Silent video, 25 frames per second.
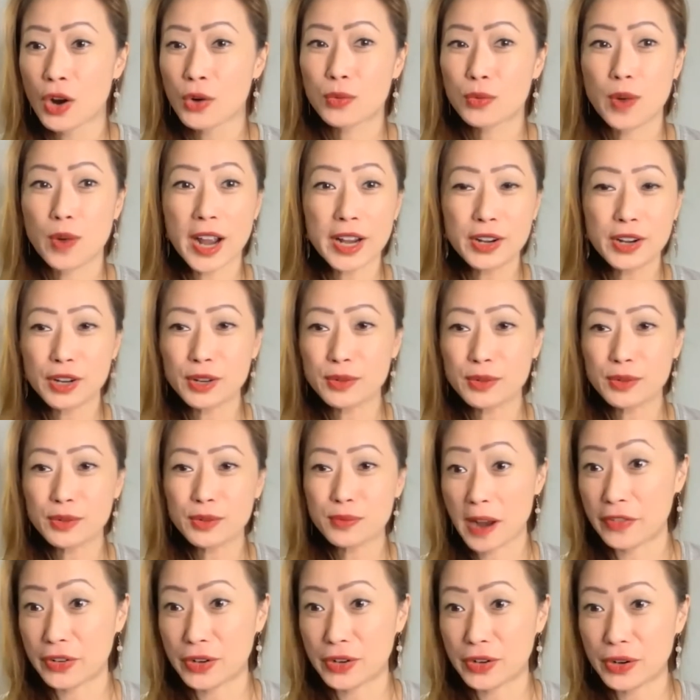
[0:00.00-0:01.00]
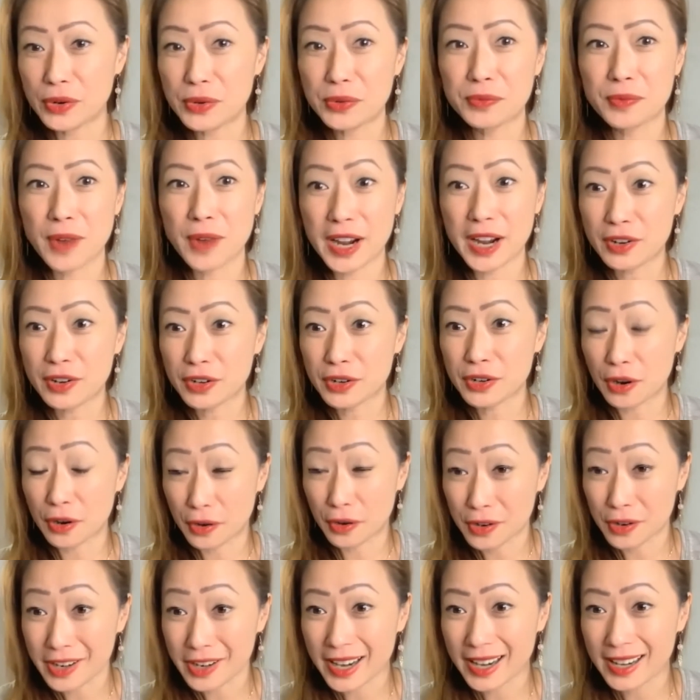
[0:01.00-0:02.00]
Record revenue, record
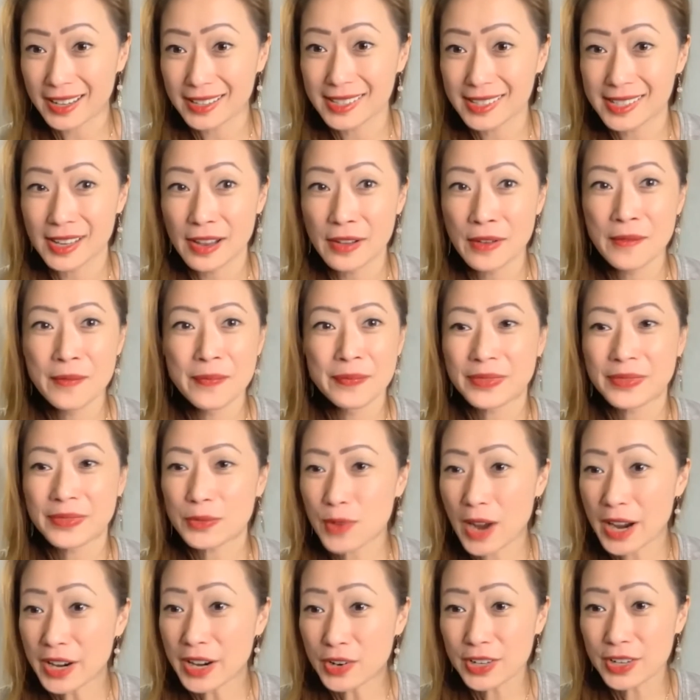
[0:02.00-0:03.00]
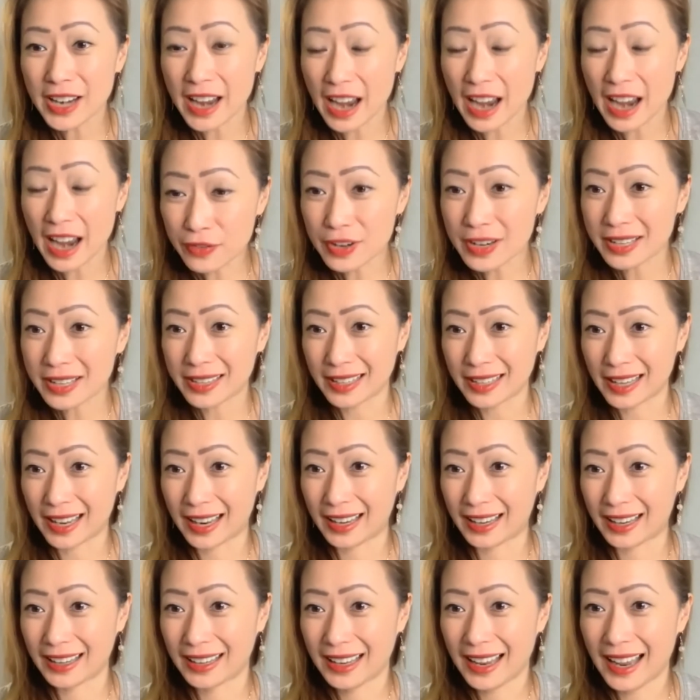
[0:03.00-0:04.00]
earnings, record
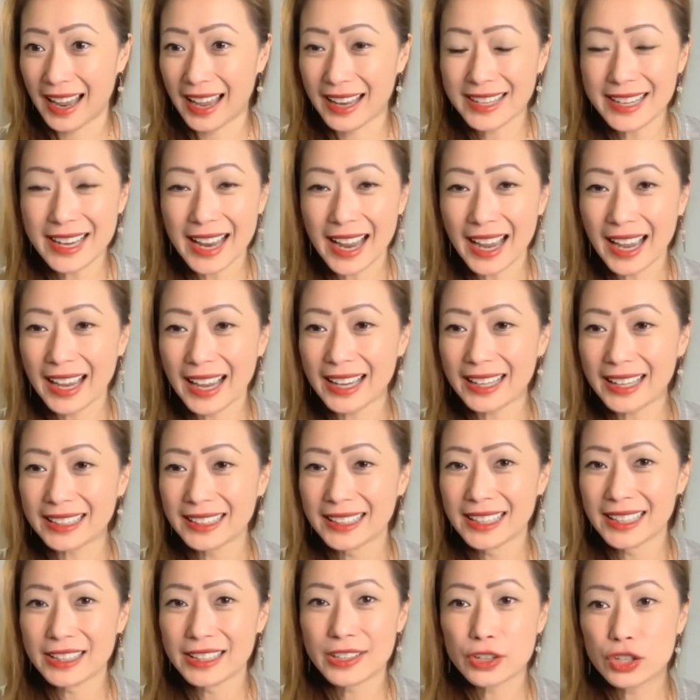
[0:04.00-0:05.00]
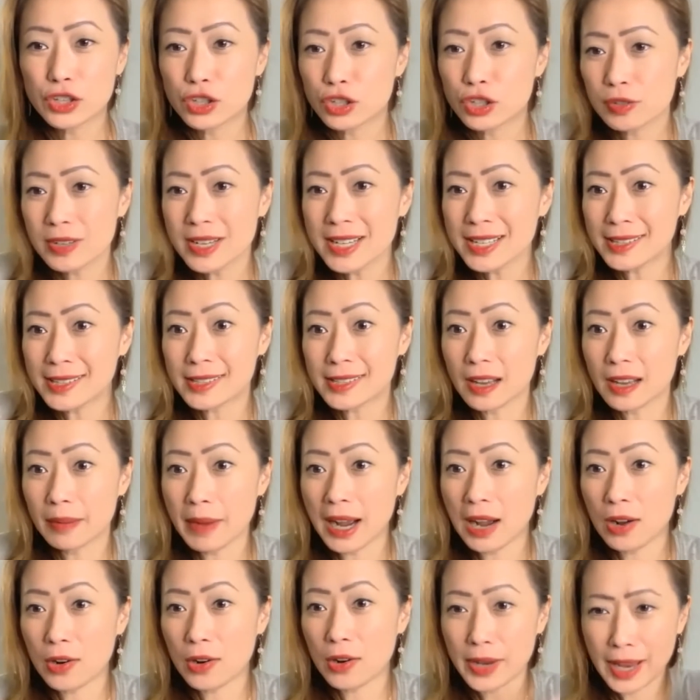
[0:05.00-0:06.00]
everything. And yet the street
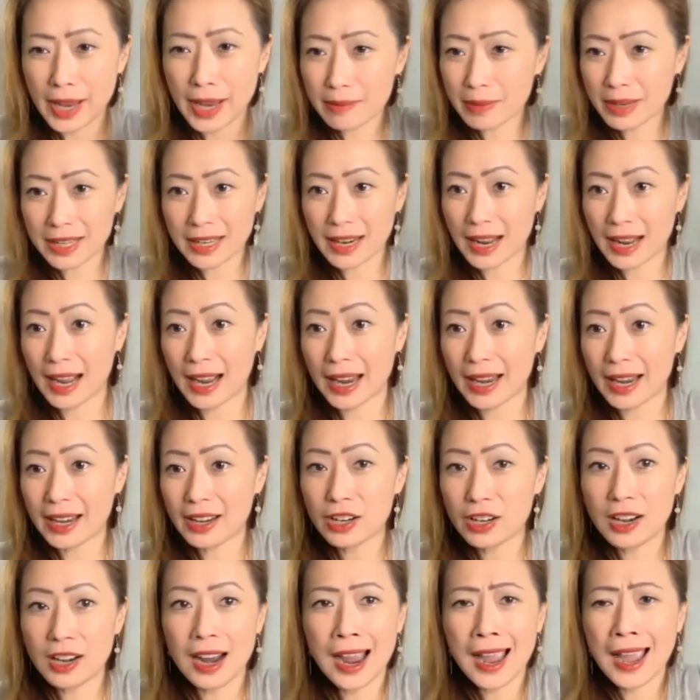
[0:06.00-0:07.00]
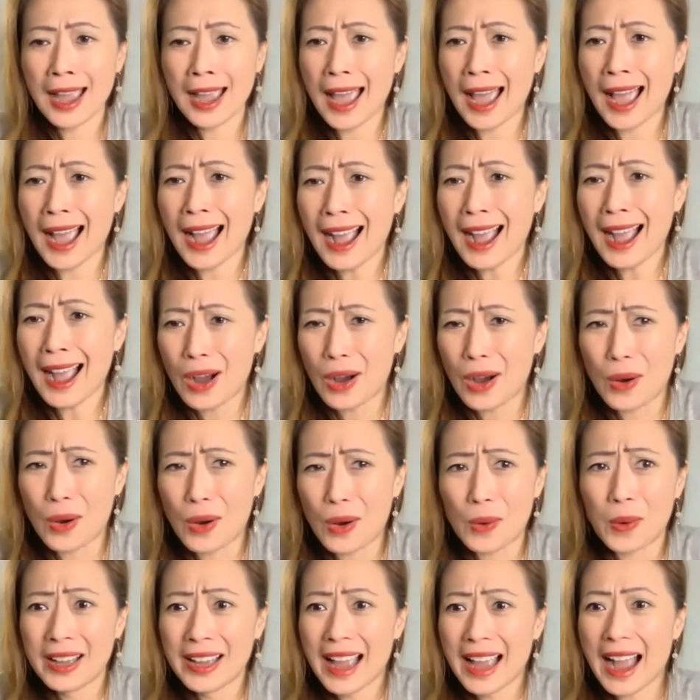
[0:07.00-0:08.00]
somehow came in higher
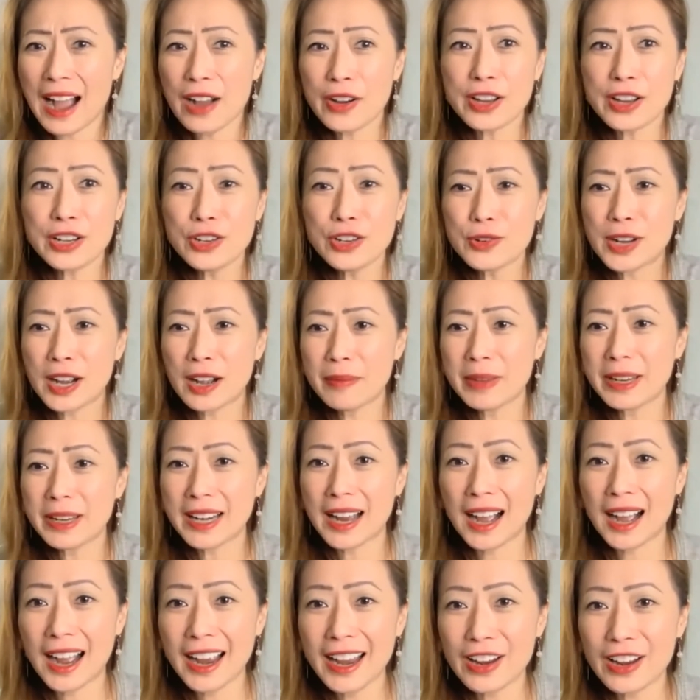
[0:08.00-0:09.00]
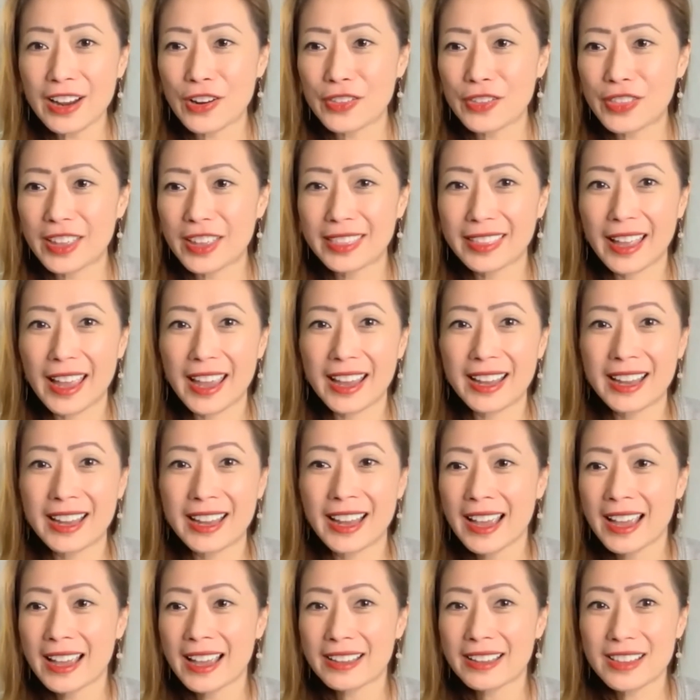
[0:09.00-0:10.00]
how? How can you come in higher than like
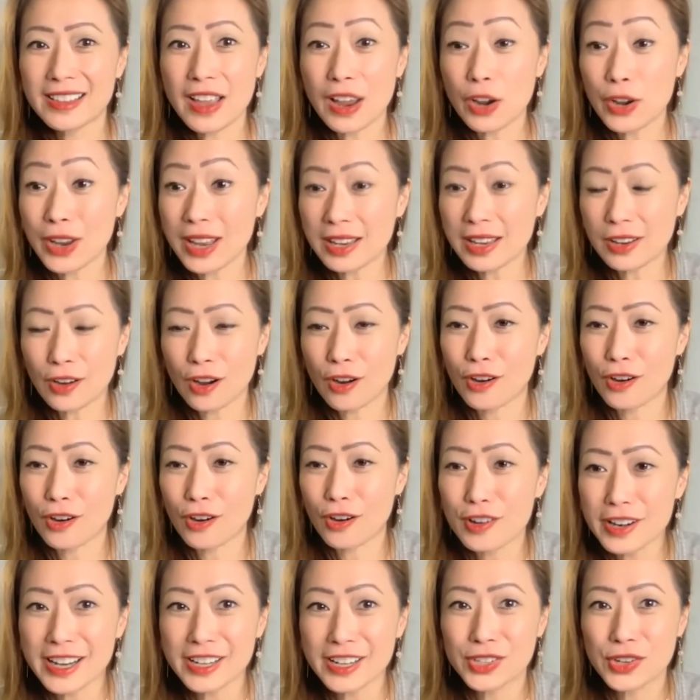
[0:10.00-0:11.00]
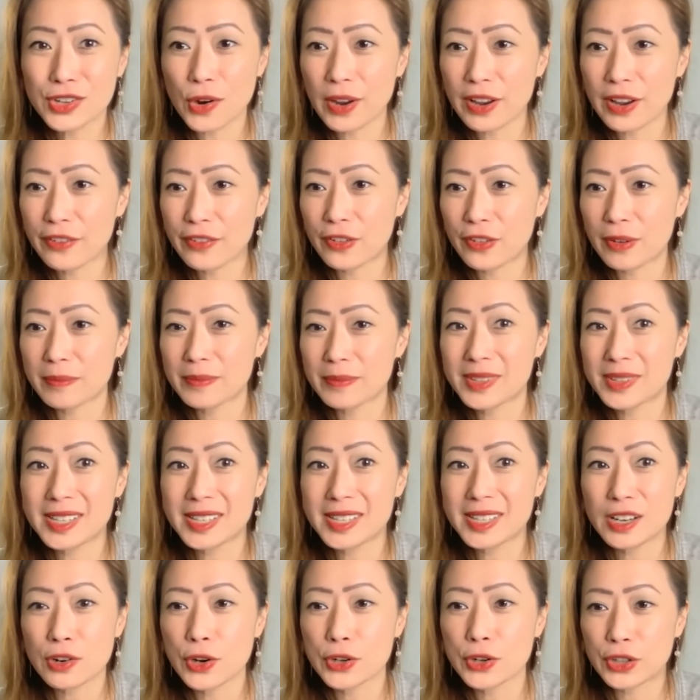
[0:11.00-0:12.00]
your earnings going from
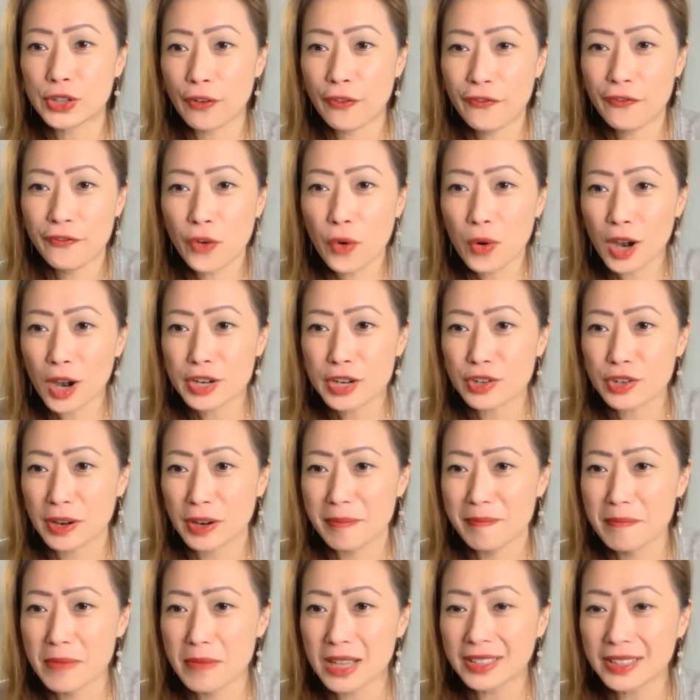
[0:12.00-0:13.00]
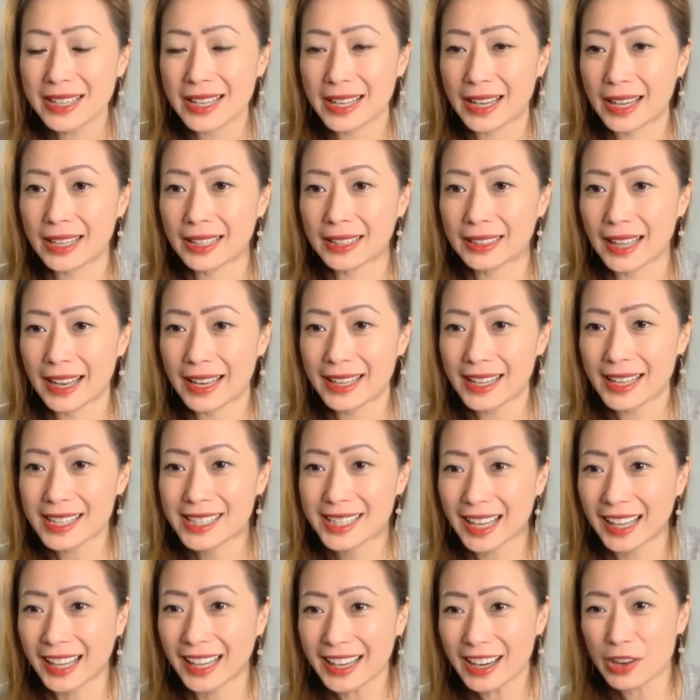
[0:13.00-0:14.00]
zero to 400 million? Like is
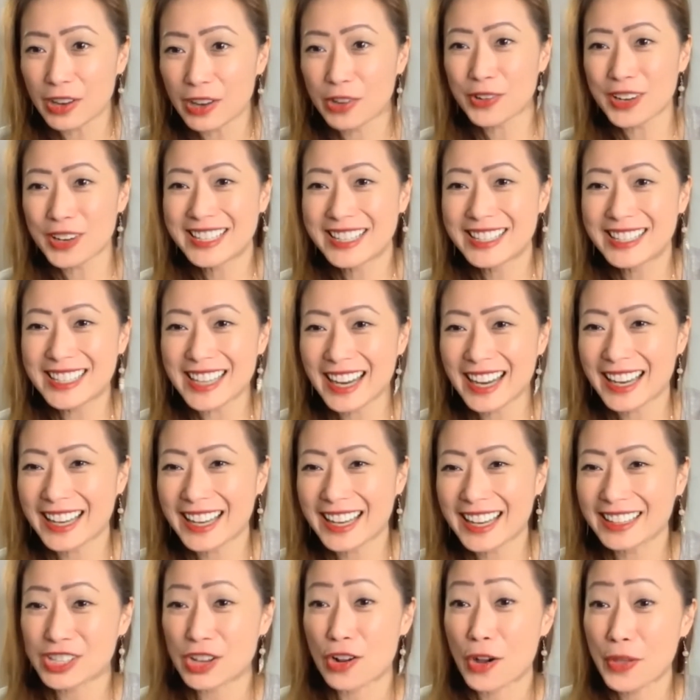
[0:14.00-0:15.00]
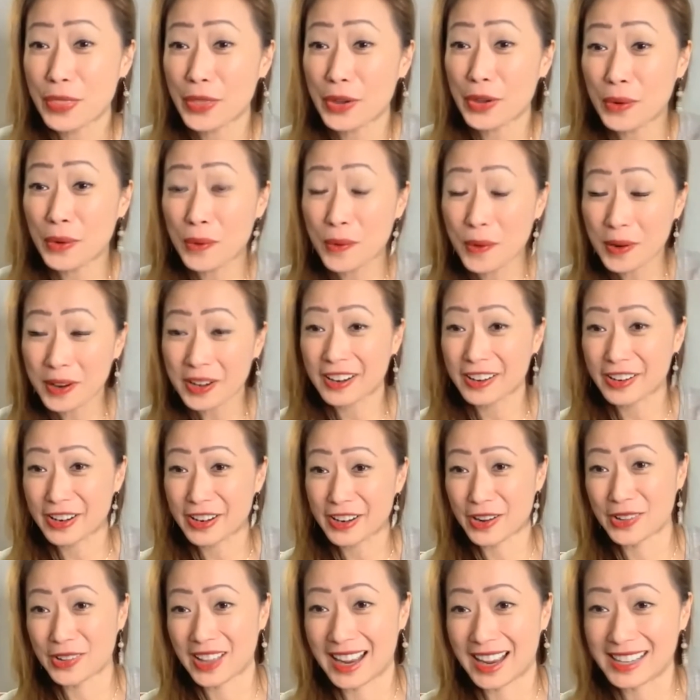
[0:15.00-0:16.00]
like ridiculous on the quarter,
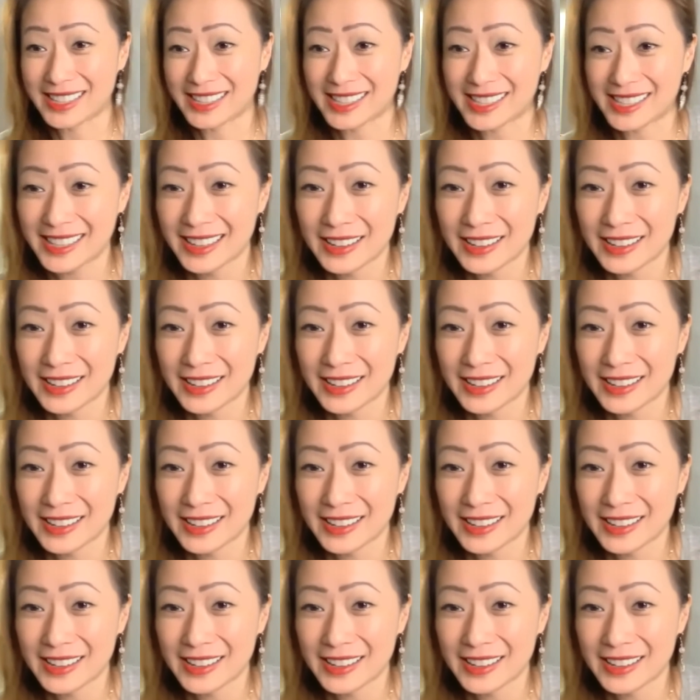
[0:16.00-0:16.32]
no less.